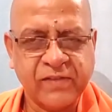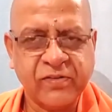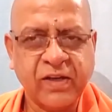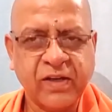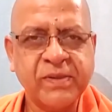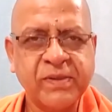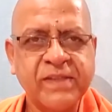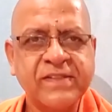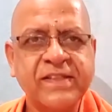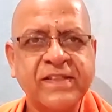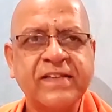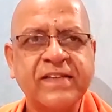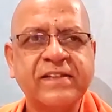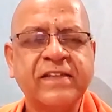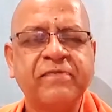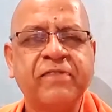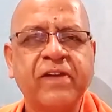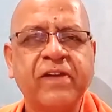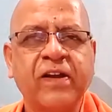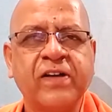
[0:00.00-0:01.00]
Swamiji says
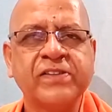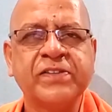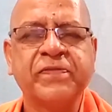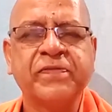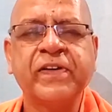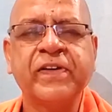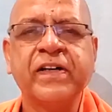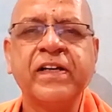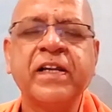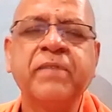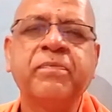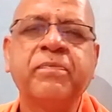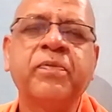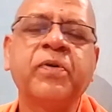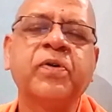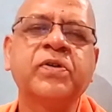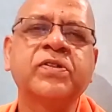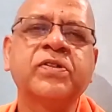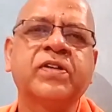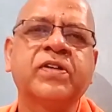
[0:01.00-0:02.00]
the philosophical
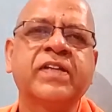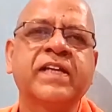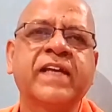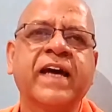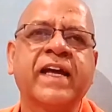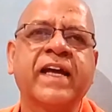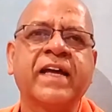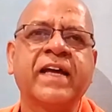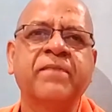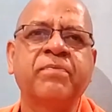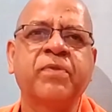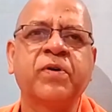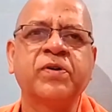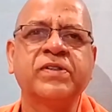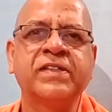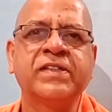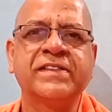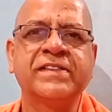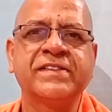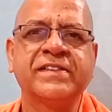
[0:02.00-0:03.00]
approach or the jnana approach
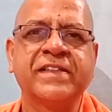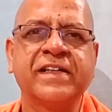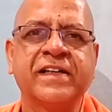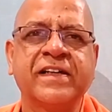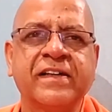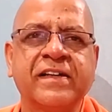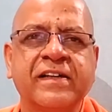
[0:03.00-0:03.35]
is a